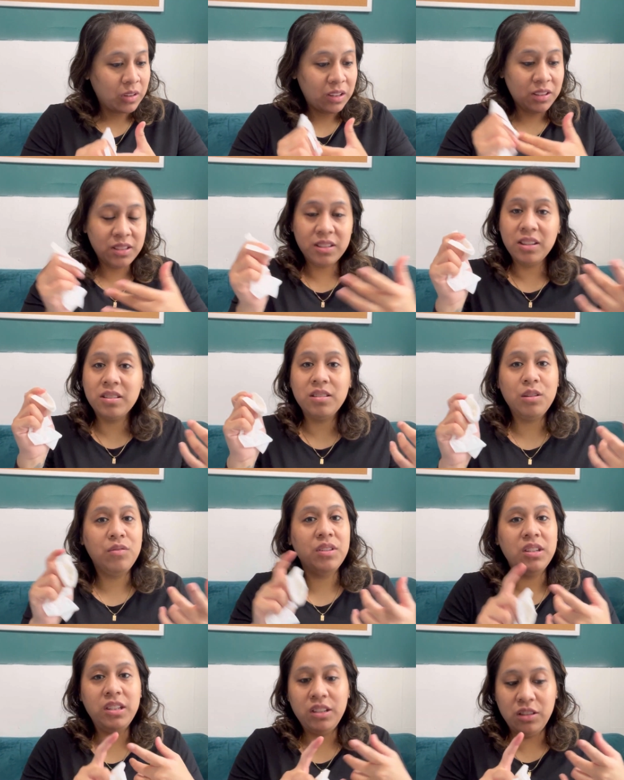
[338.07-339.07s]
This doesn't
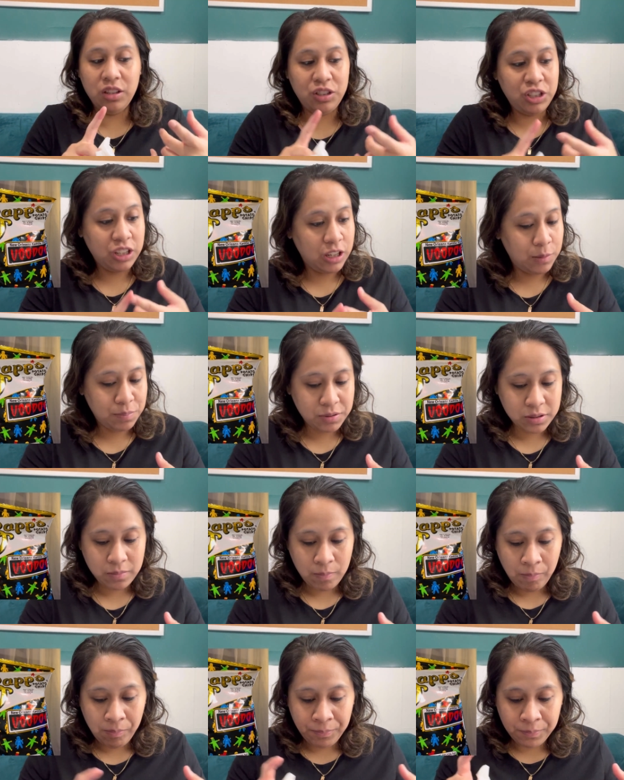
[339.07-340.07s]
even need the chips.
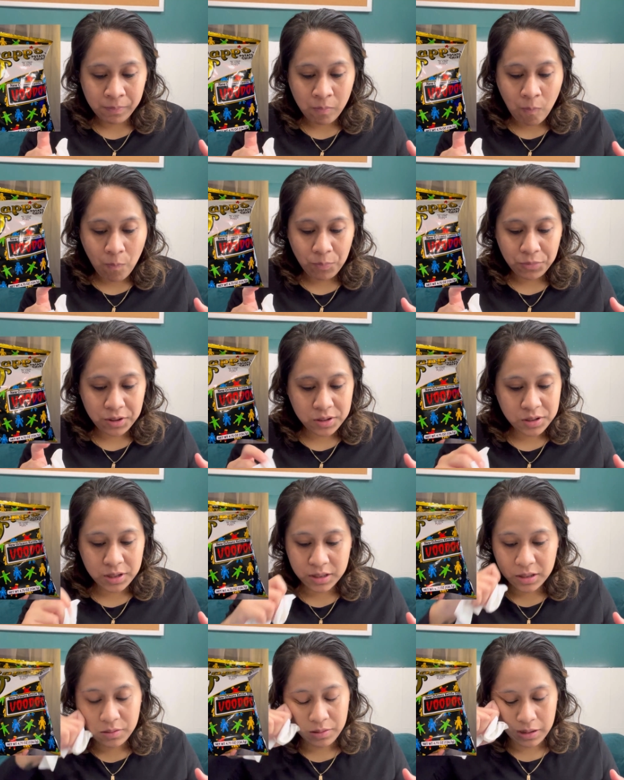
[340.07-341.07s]
It
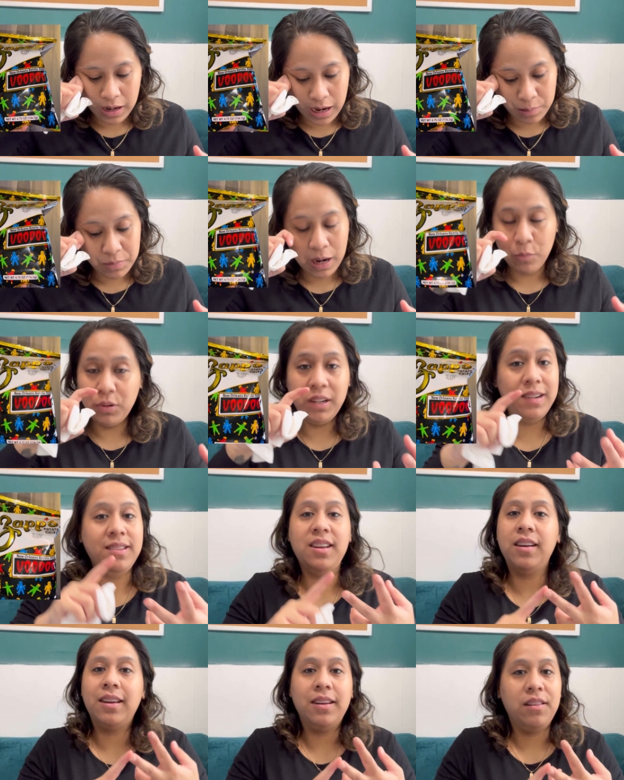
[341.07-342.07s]
doesn't, I'm, I would not
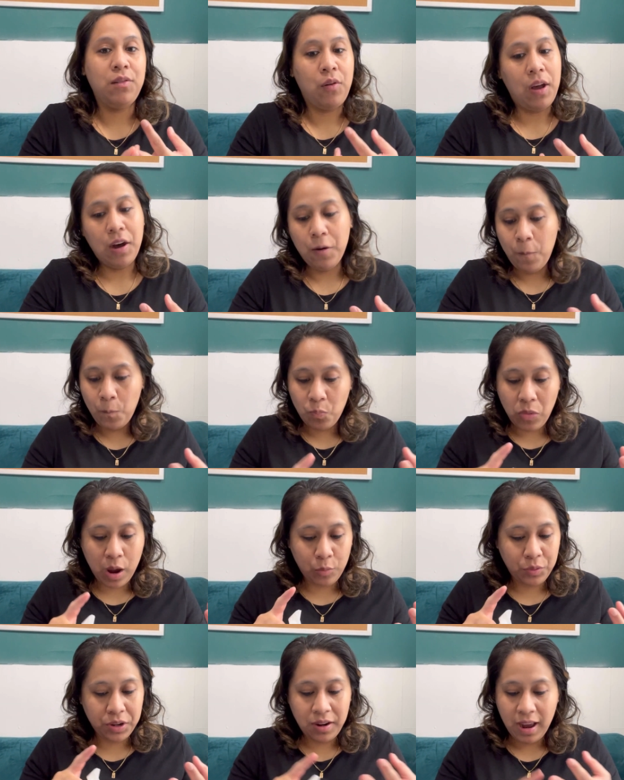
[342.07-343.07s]
take anything out. I
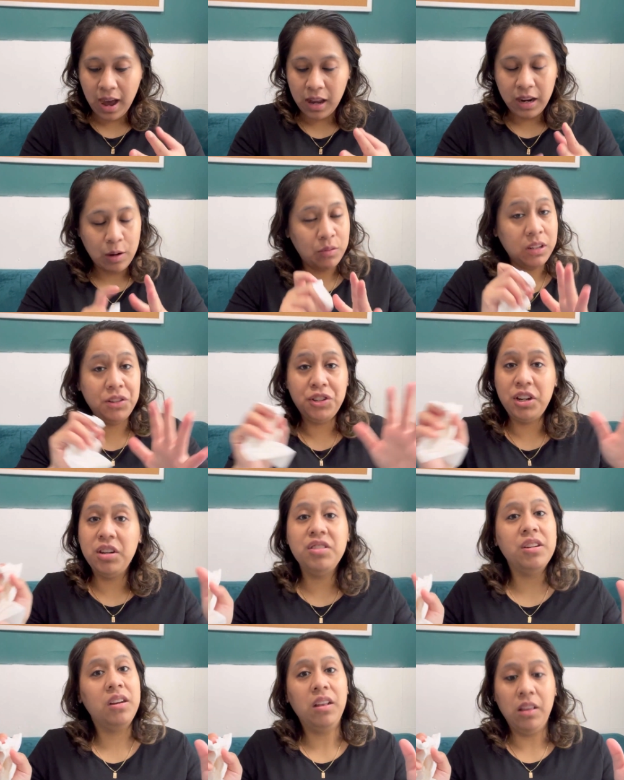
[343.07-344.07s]
wouldn't add it. I wouldn't
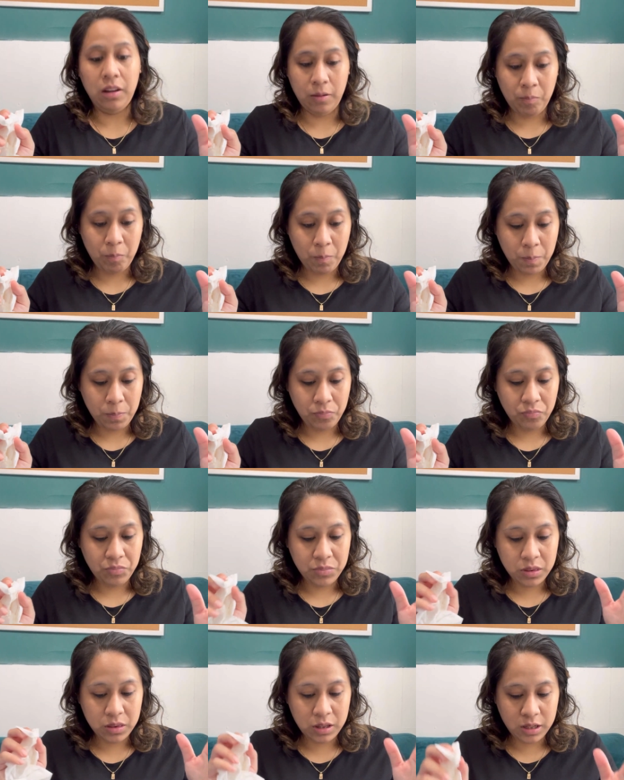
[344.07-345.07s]
change anything.
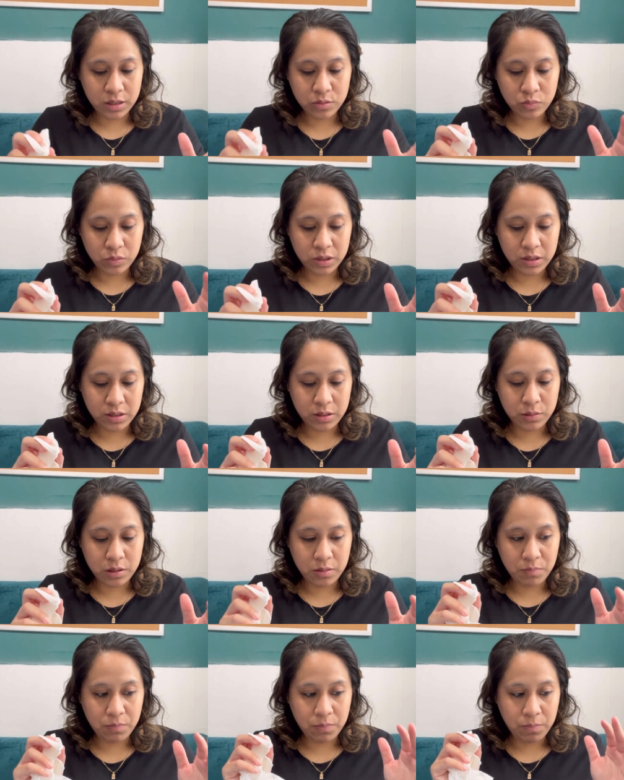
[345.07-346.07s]
This was
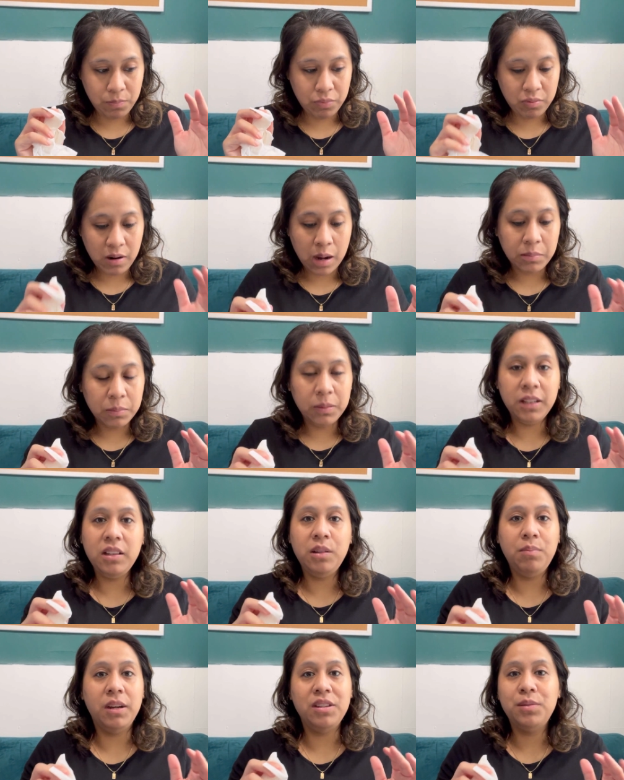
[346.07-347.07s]
probably
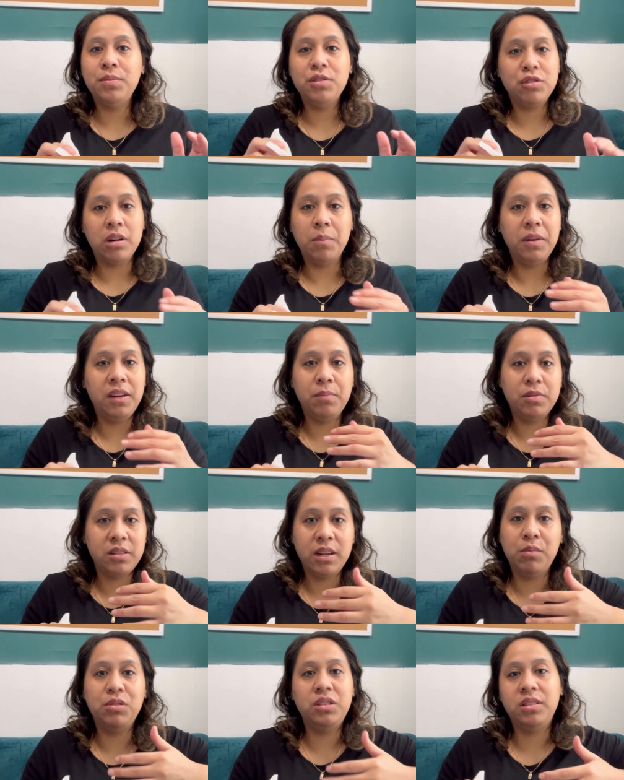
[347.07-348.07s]
the best pastrami
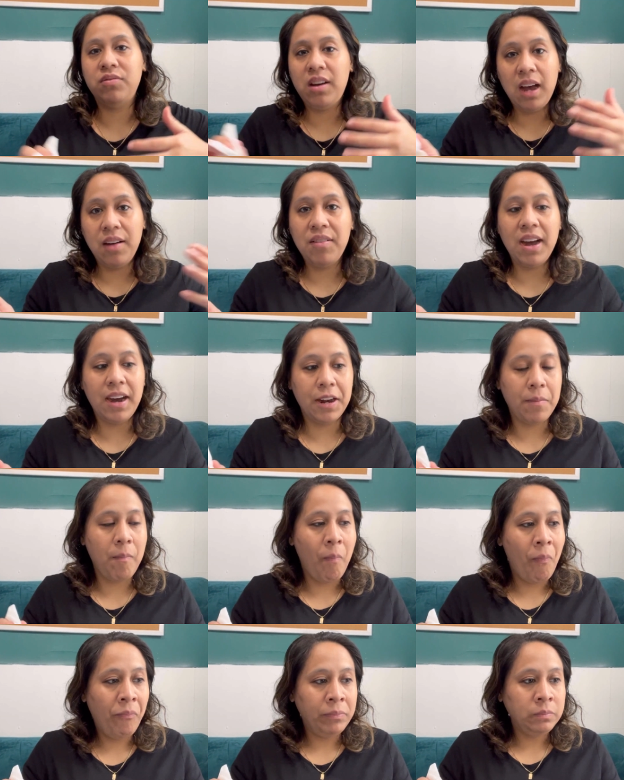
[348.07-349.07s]
sandwiches I've had
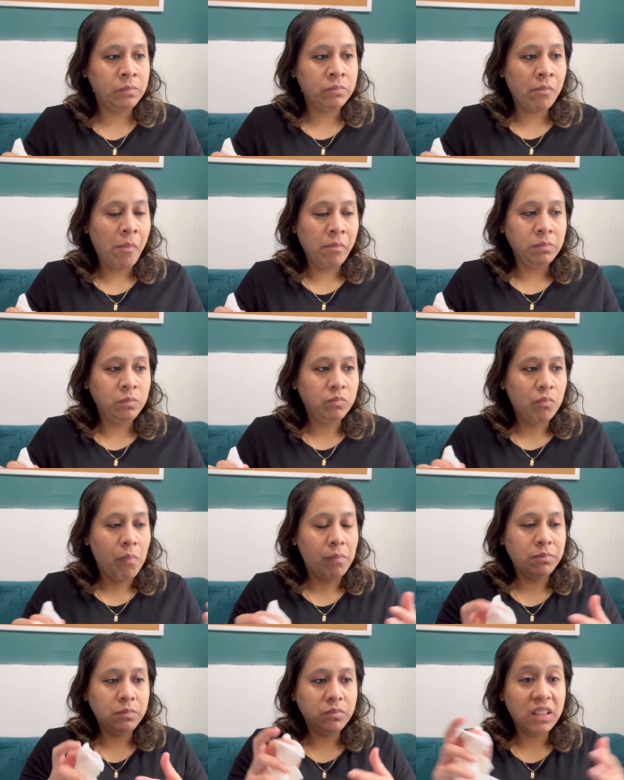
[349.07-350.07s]

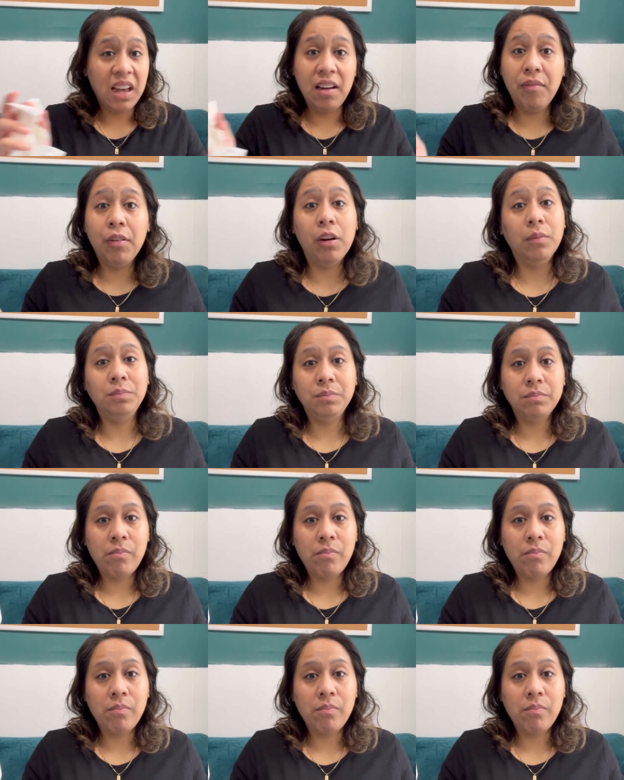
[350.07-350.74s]
ever.